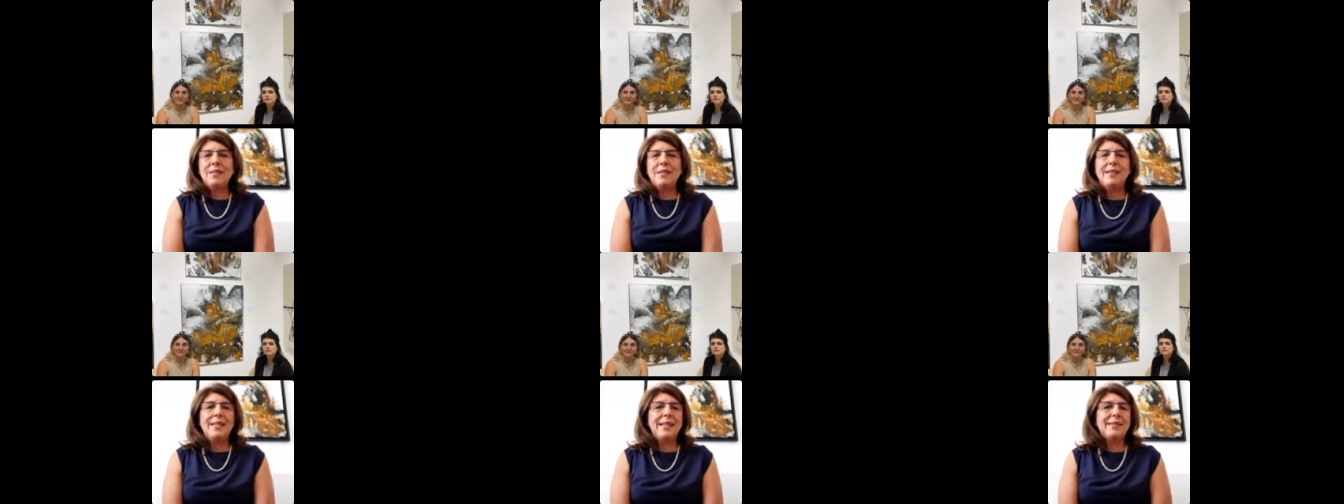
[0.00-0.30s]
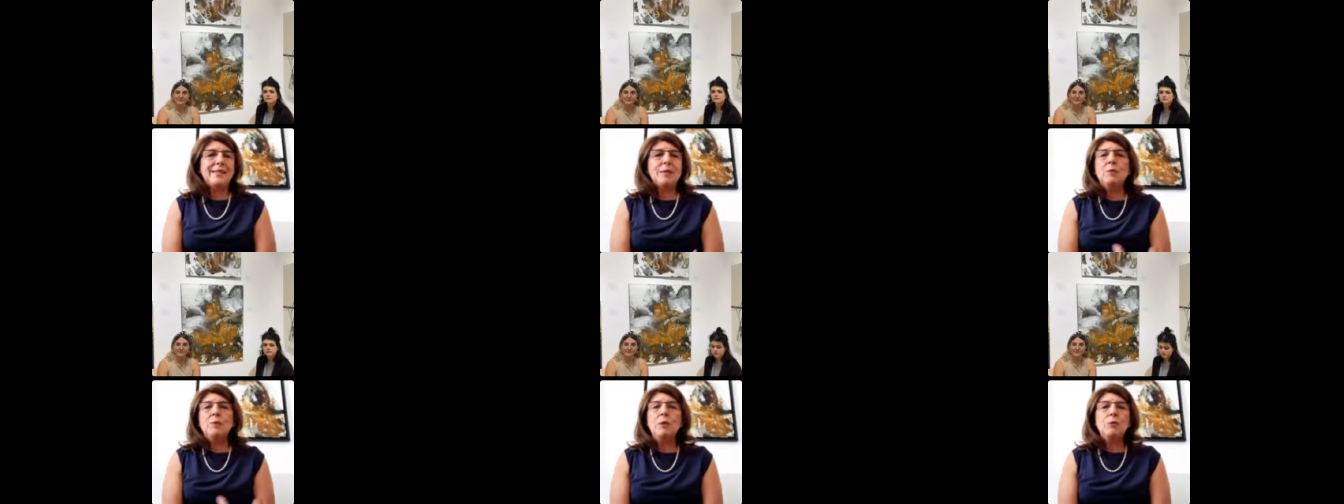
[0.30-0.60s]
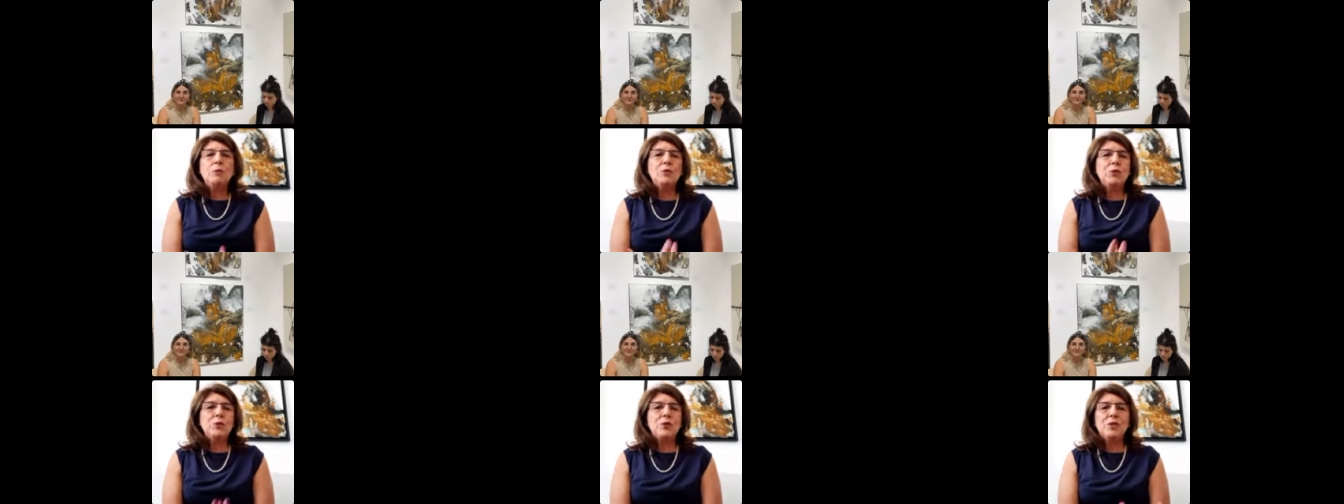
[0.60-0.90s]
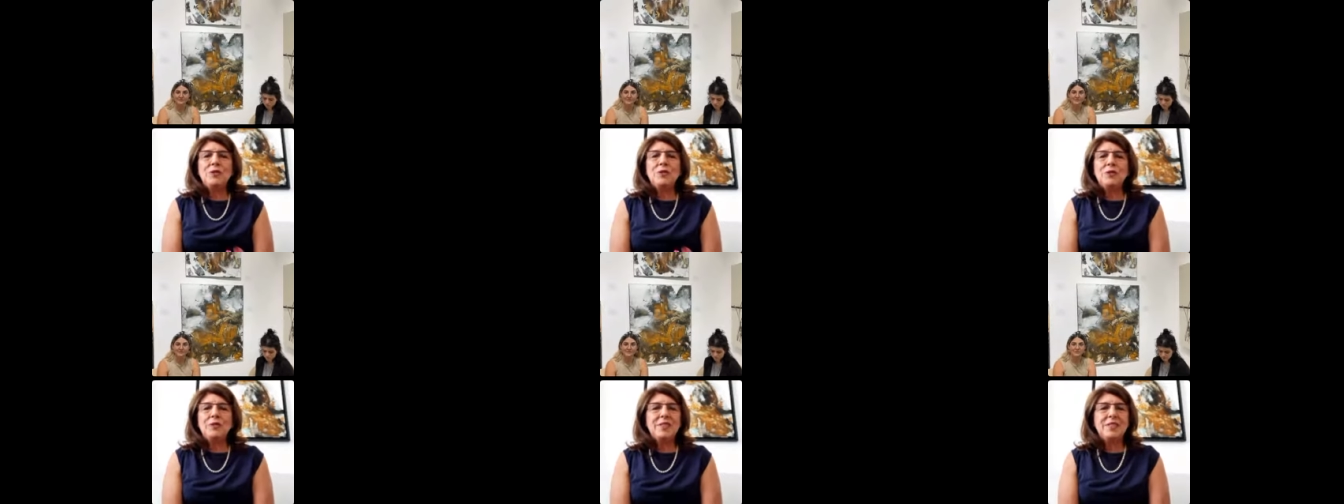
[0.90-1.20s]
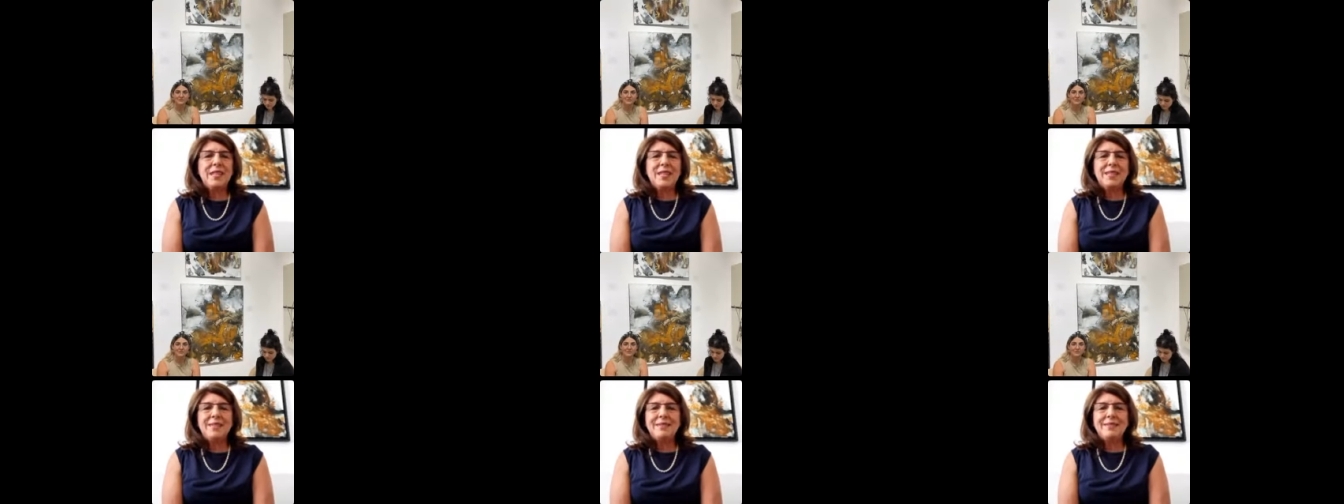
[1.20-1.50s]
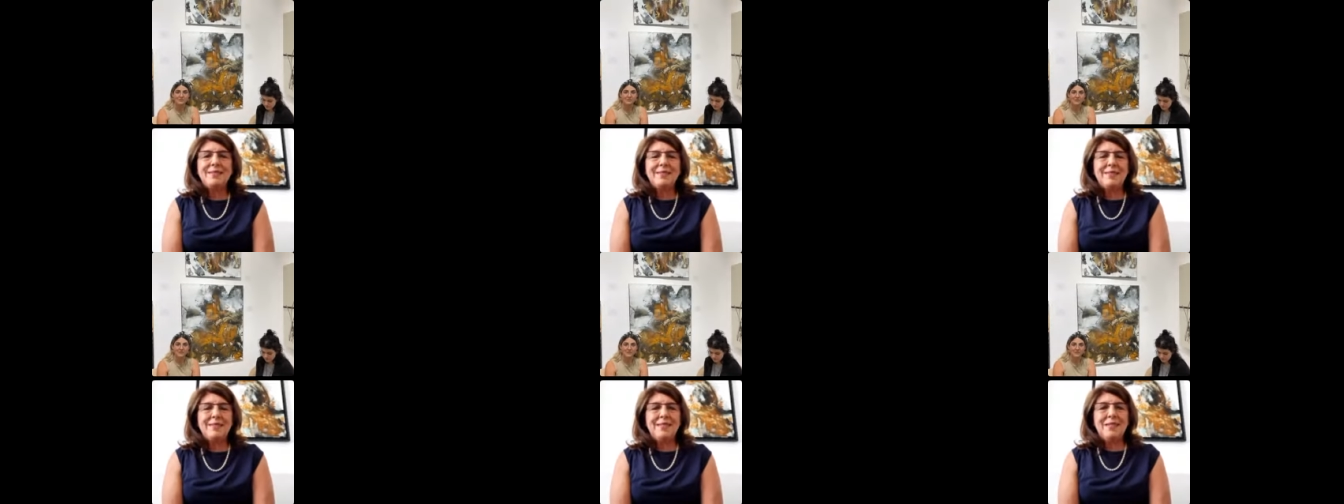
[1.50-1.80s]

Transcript: and let emotions and